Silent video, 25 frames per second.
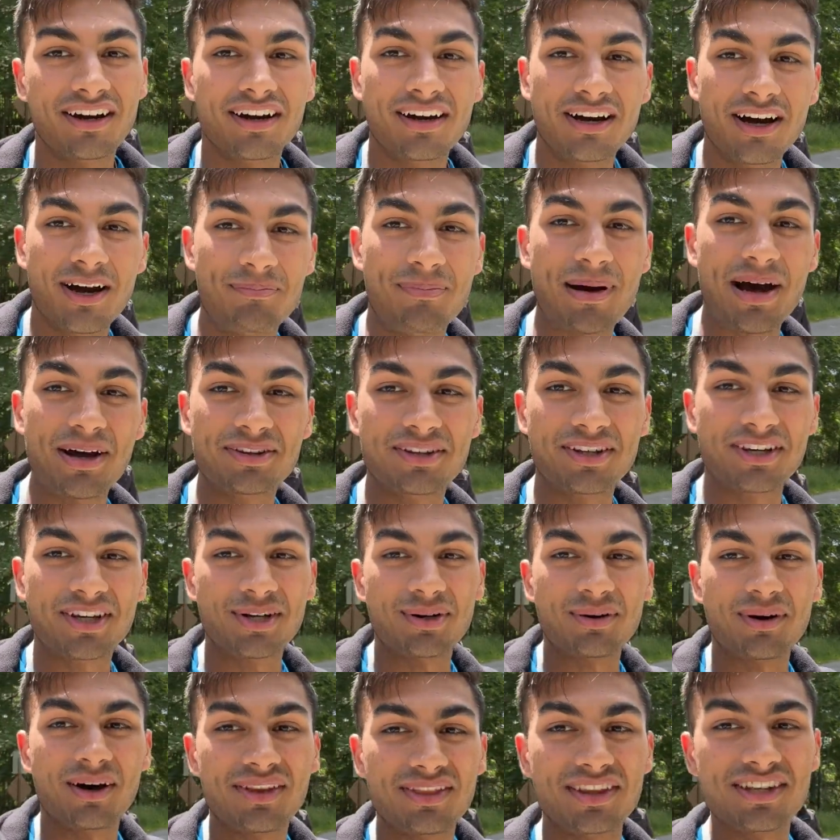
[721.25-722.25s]
about to go
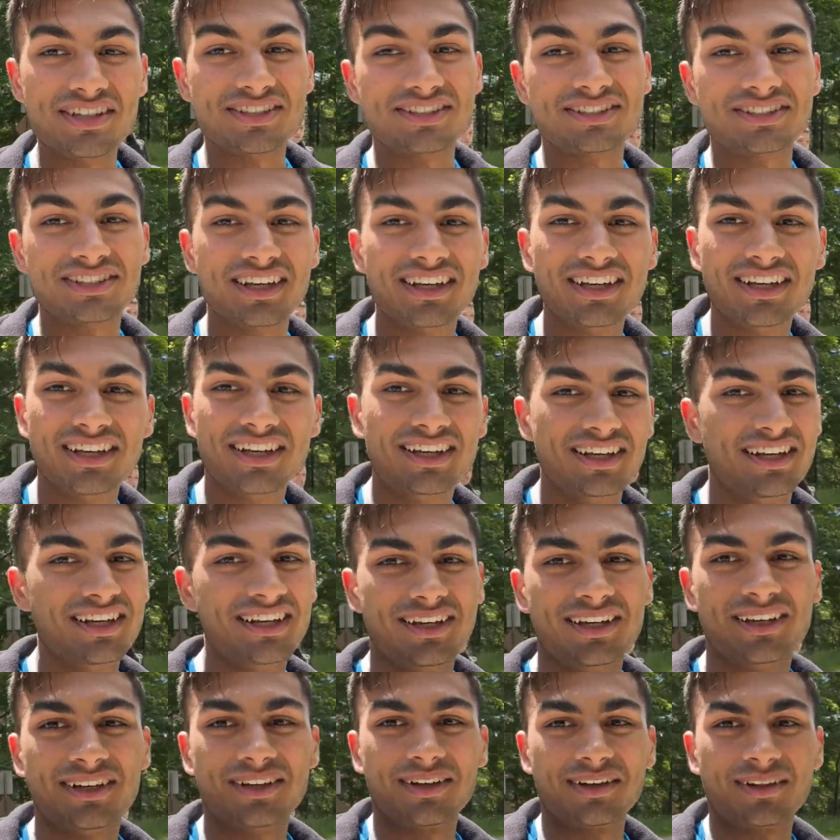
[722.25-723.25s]
on this
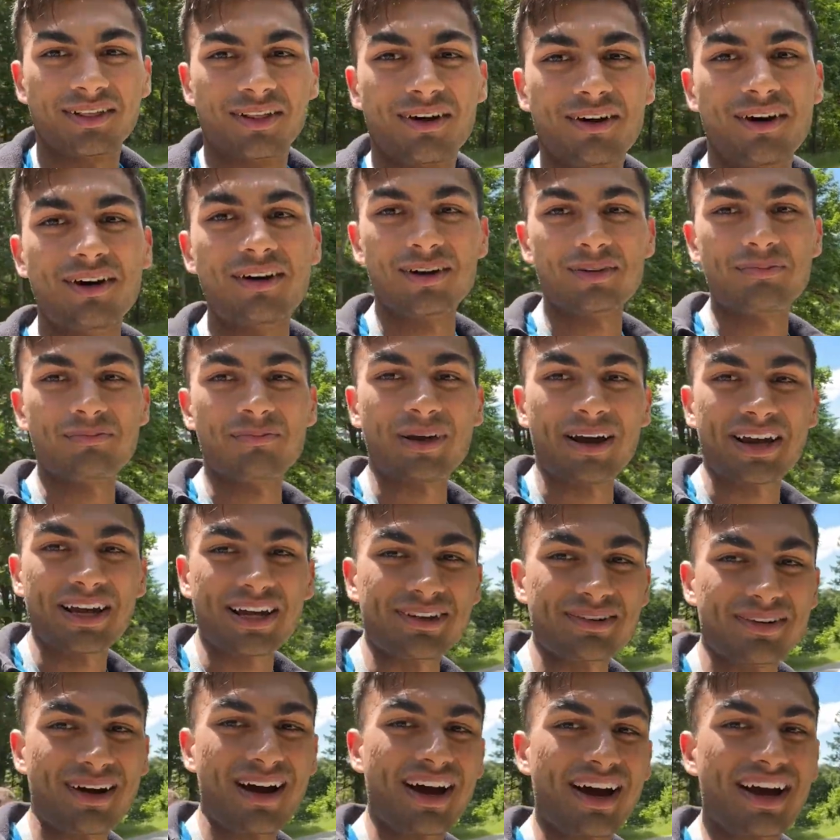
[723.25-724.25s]
long bike
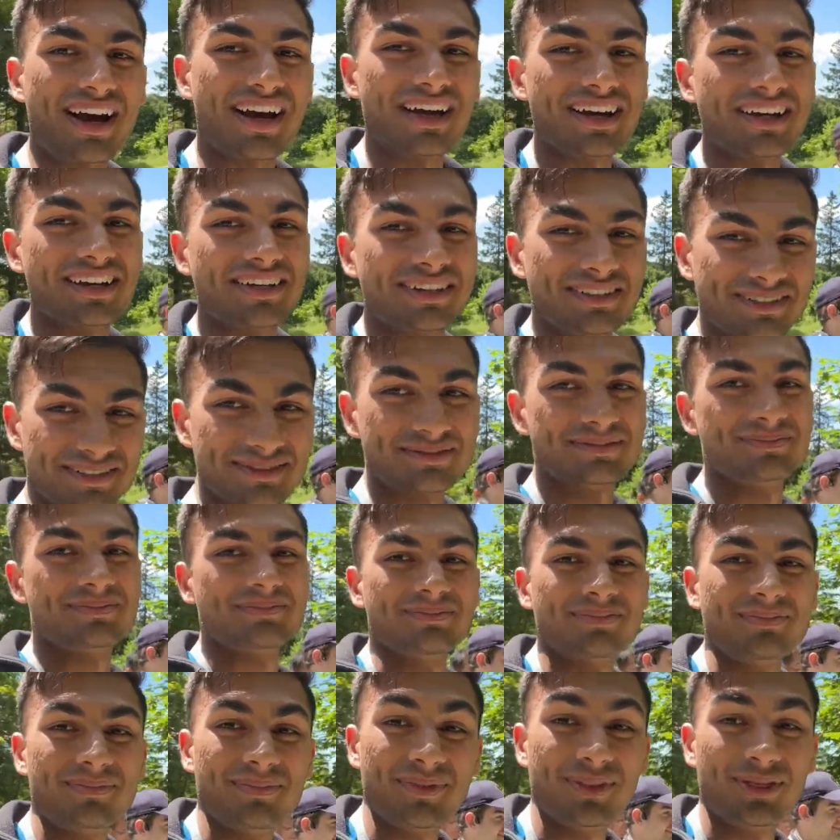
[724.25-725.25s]
ride
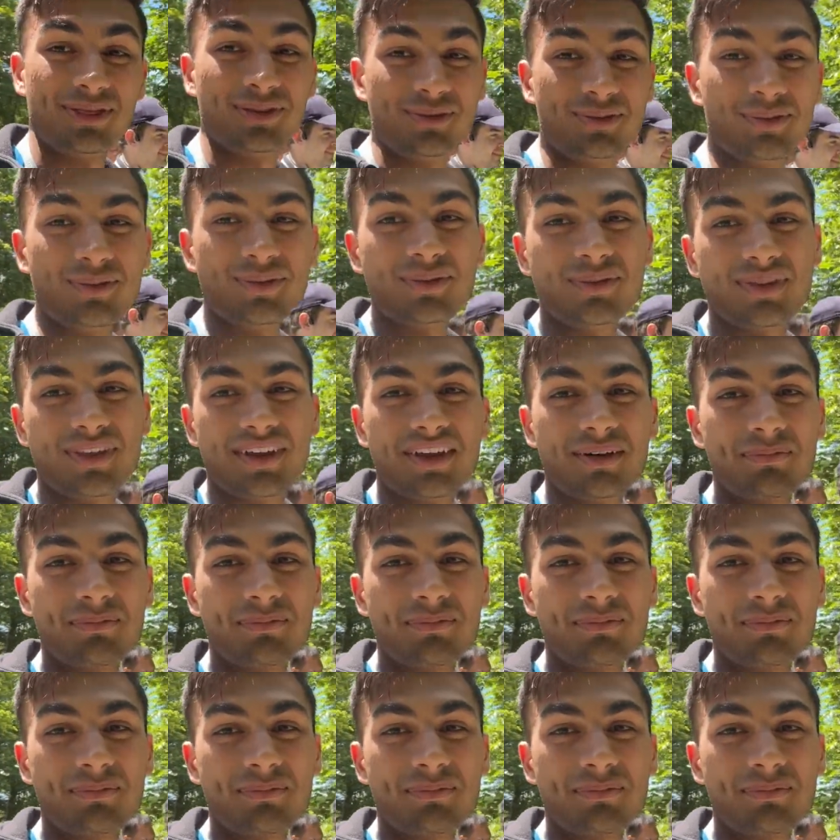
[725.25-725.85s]
through the